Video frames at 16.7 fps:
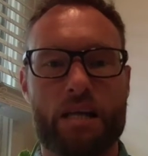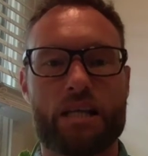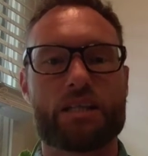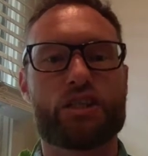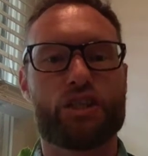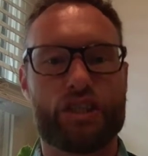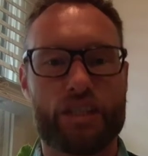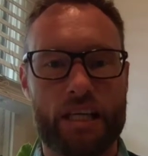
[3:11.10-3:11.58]

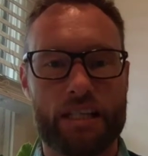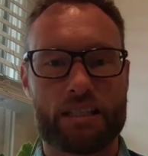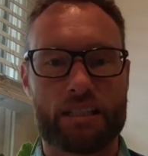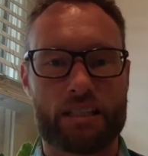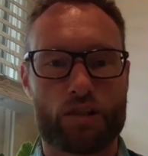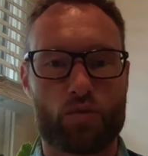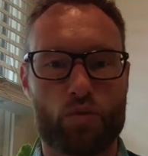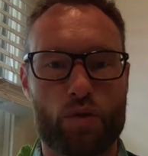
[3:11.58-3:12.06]

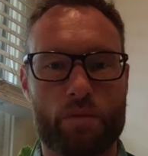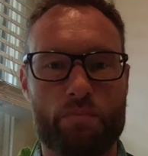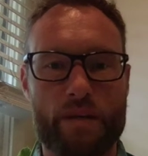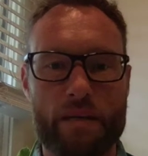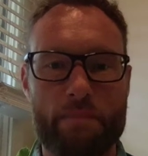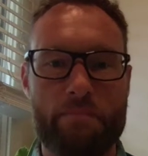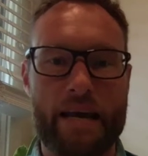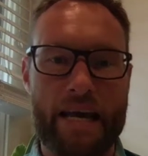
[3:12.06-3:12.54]
Jesus would
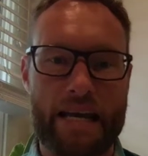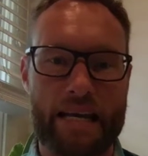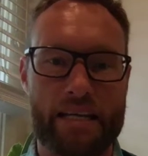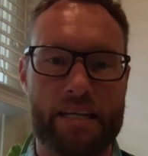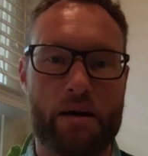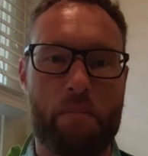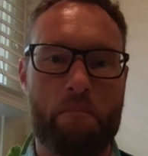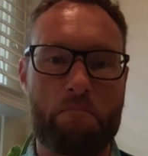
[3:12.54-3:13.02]
be
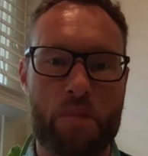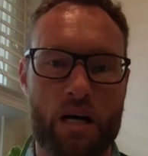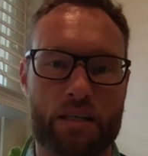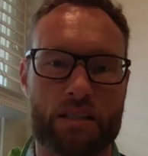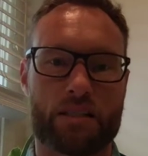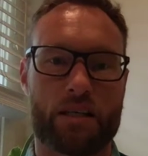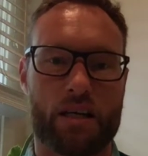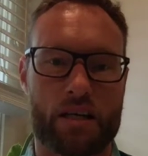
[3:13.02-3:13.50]
made
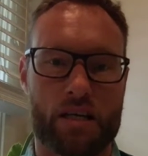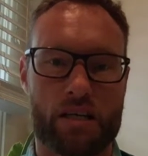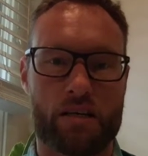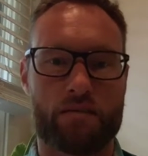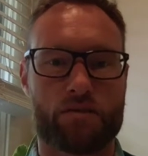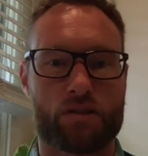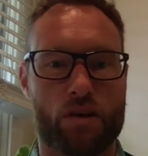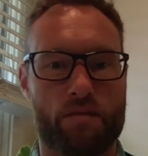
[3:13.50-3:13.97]
much
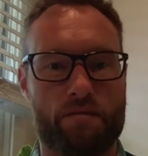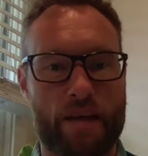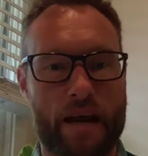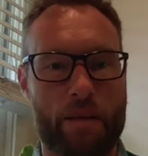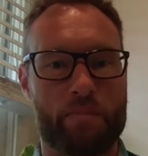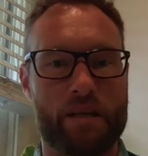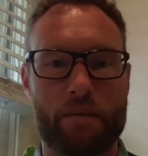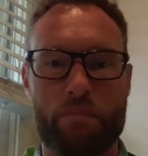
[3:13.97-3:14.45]
of. So
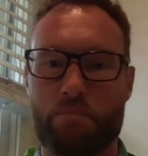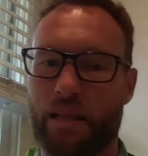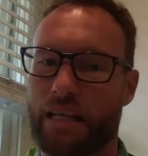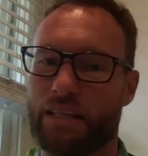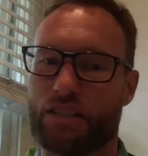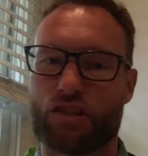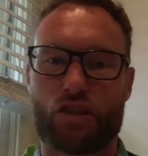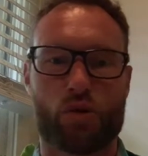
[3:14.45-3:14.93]
family,
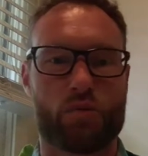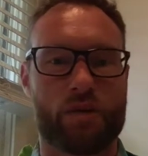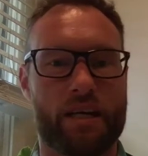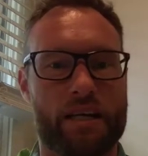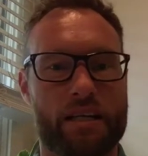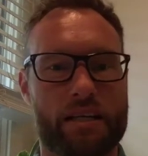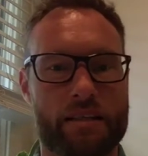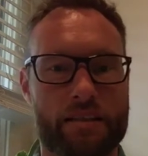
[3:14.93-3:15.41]
please tune
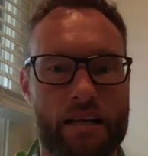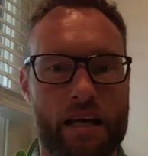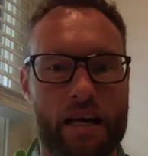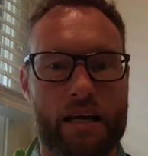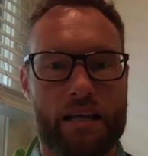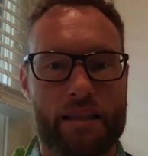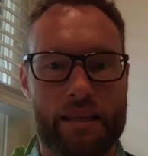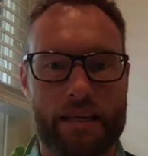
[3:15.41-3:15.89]
in
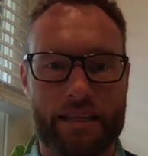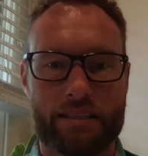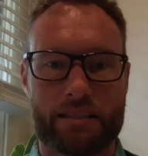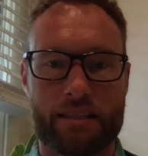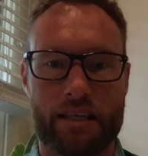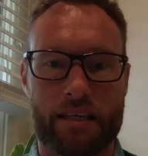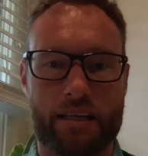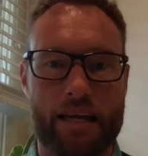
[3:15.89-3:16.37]
this
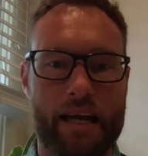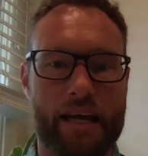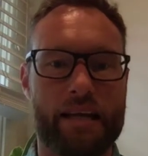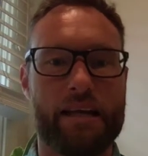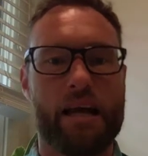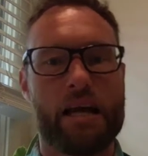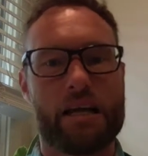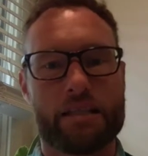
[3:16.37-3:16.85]

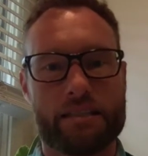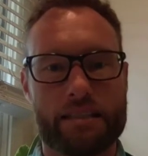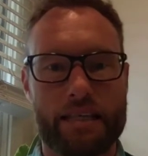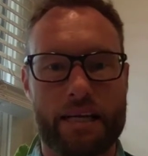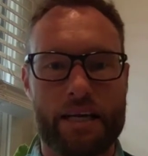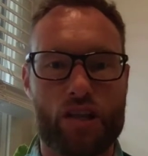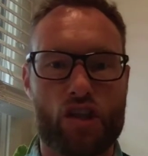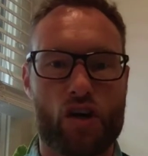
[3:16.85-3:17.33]
Sunday,
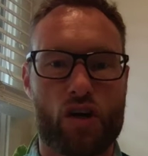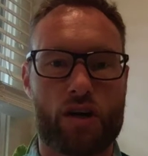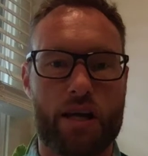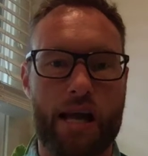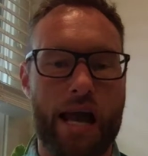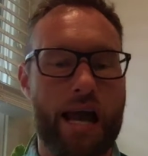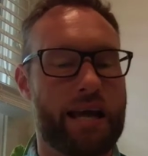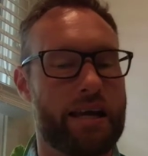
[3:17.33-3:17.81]

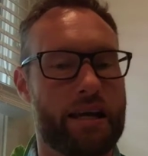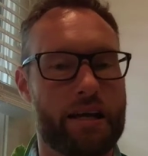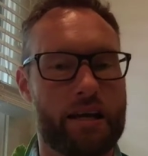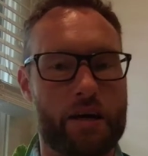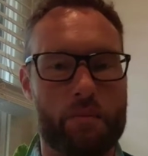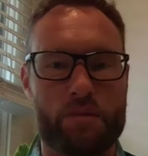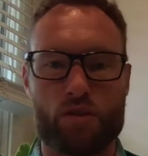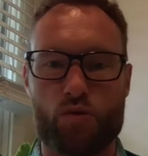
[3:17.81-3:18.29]
10:30
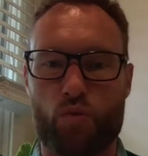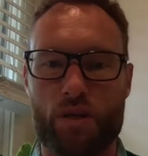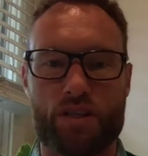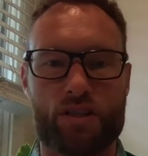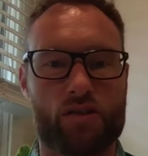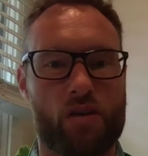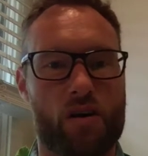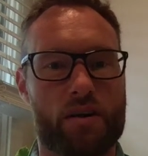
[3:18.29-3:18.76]
a.m. as we
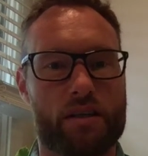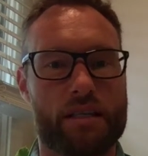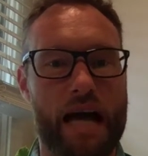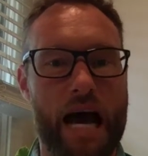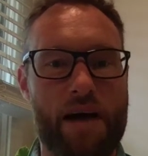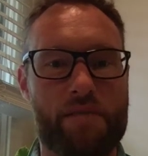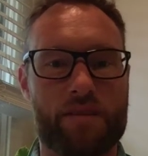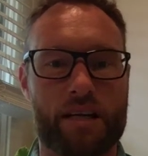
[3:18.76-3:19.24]
start
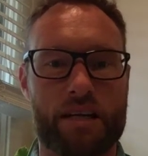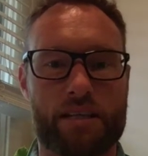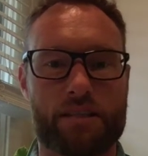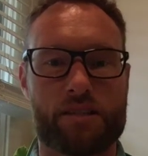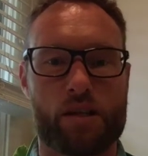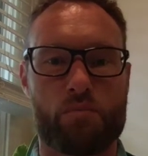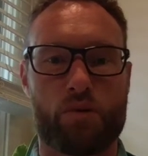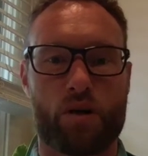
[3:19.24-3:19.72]
diving
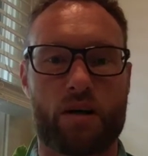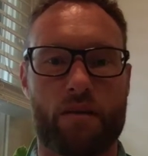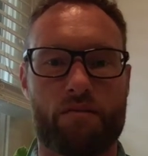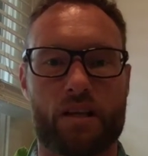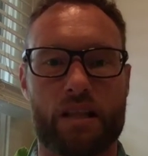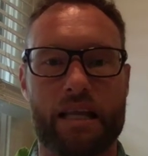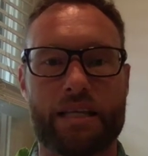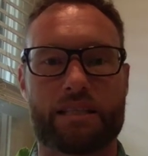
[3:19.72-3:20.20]
into the book of
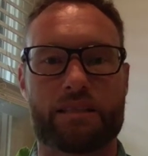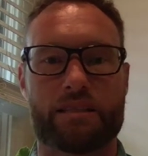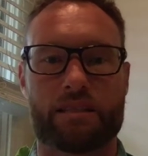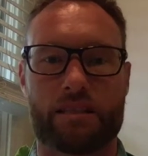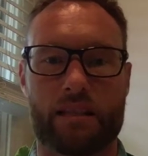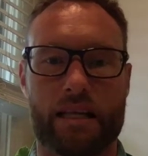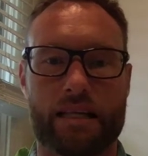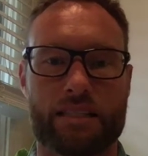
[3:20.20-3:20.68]
Galatians.
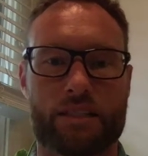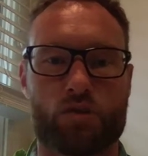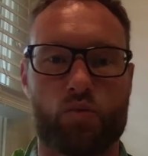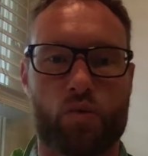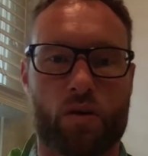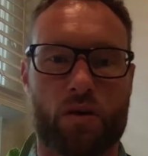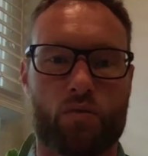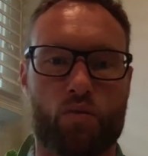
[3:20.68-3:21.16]
Galatians
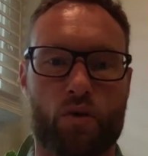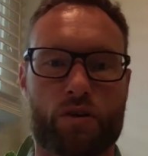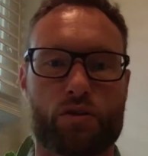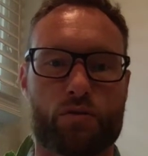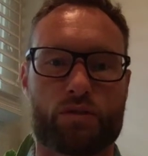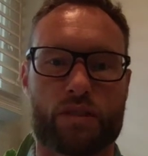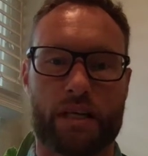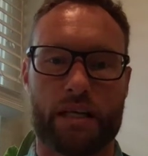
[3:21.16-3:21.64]
1
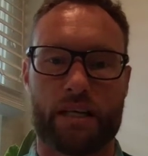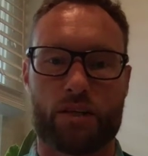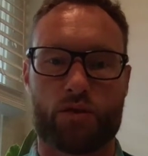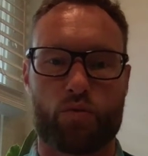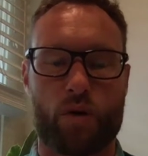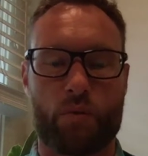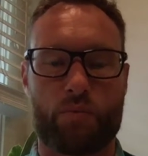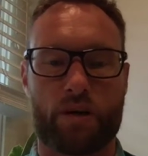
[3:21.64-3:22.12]
through 10 is
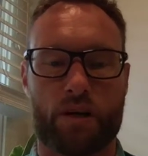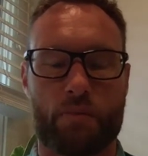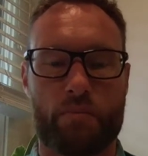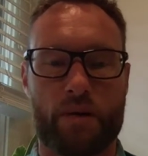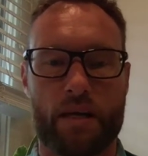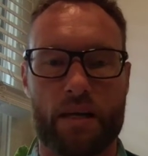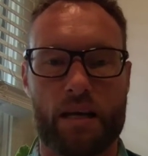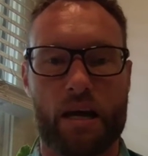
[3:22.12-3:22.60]
where we're going to
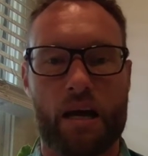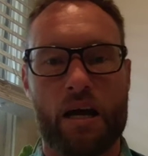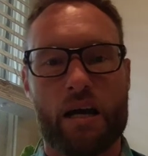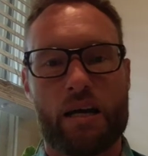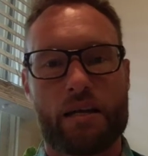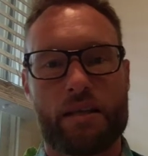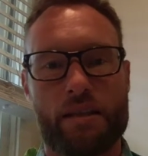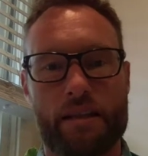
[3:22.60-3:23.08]
be
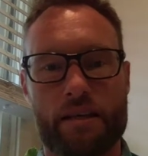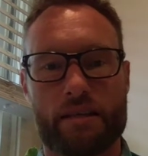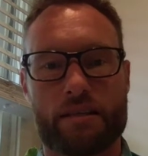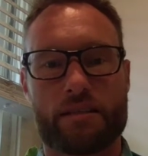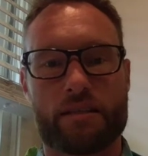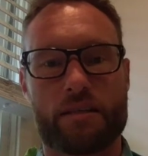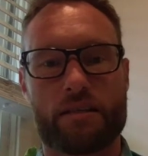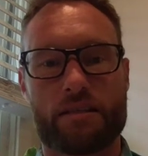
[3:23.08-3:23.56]

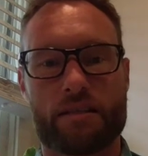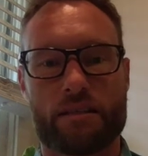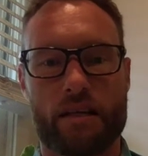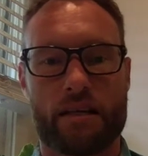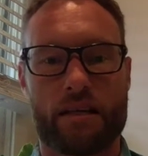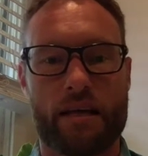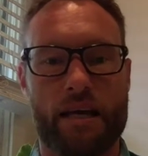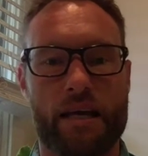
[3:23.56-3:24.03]
this
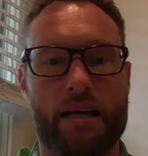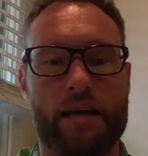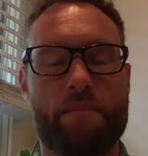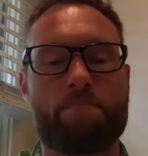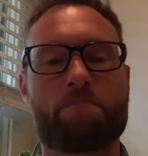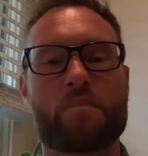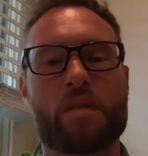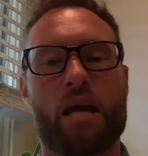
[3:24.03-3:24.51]
Sunday.